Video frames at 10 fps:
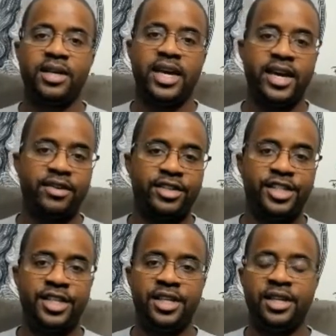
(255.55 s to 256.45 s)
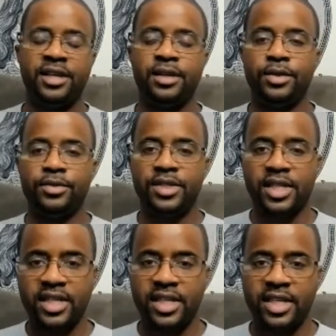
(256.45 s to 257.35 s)
energy,
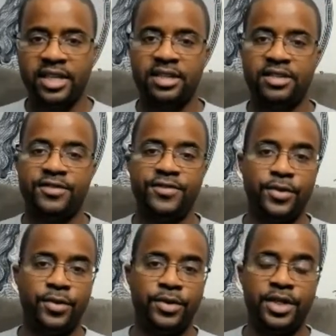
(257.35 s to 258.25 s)
utilities, food,